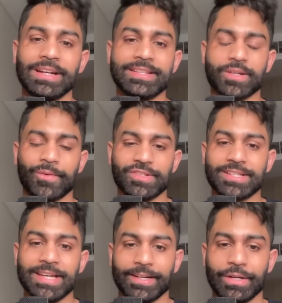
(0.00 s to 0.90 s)
in terms of the
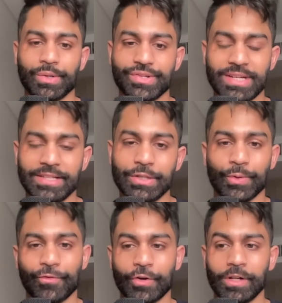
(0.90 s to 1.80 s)
technicals and the
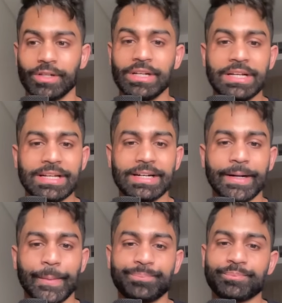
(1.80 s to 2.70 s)
overall
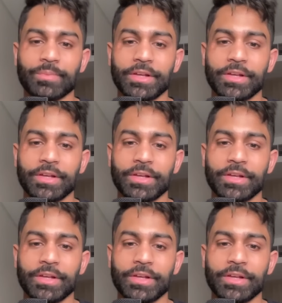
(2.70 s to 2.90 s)
um,